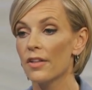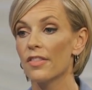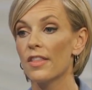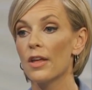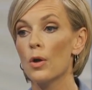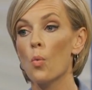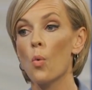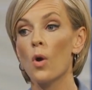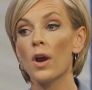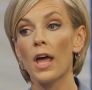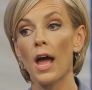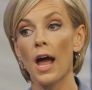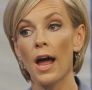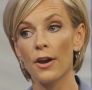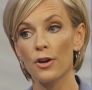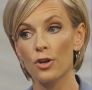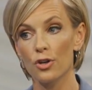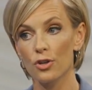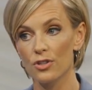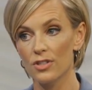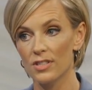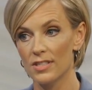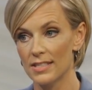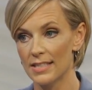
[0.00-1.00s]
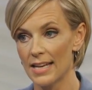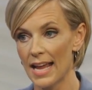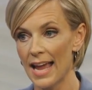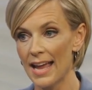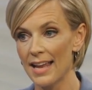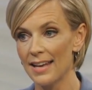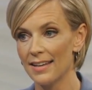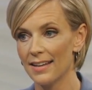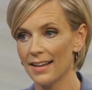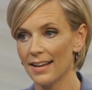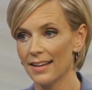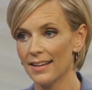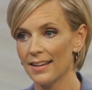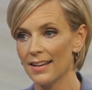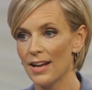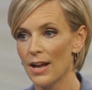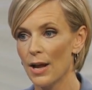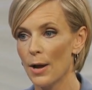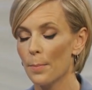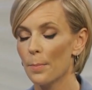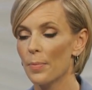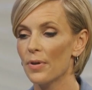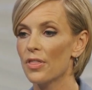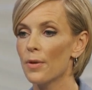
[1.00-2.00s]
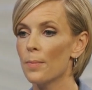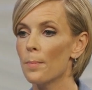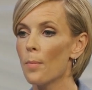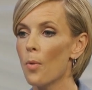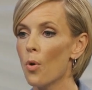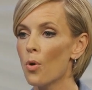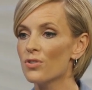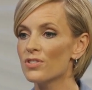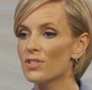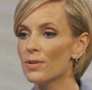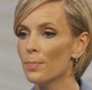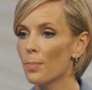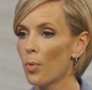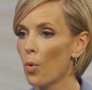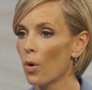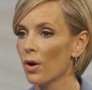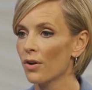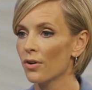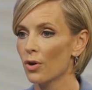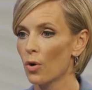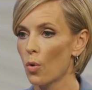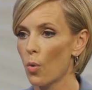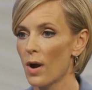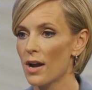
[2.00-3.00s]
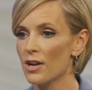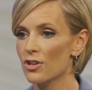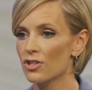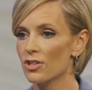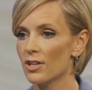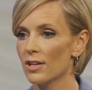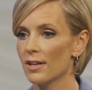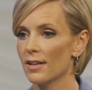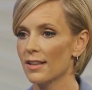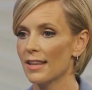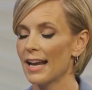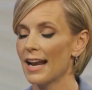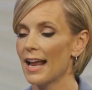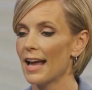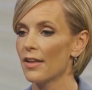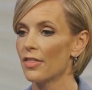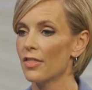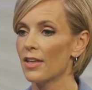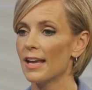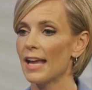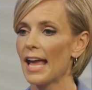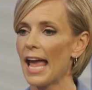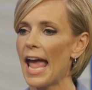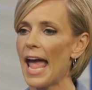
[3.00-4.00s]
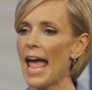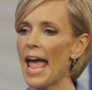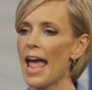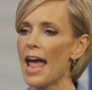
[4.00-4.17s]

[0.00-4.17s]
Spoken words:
They want to understand it. But the most important question that I think